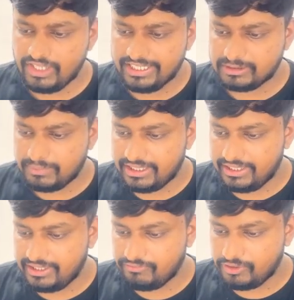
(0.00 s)
Expiry
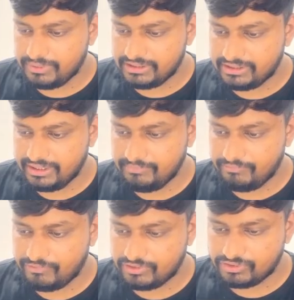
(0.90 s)
date would be
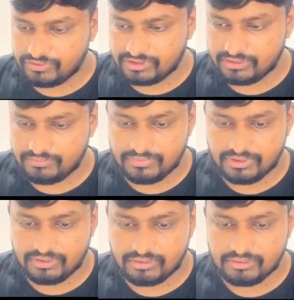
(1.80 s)
same, 1st of
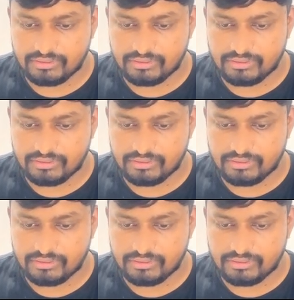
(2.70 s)
December,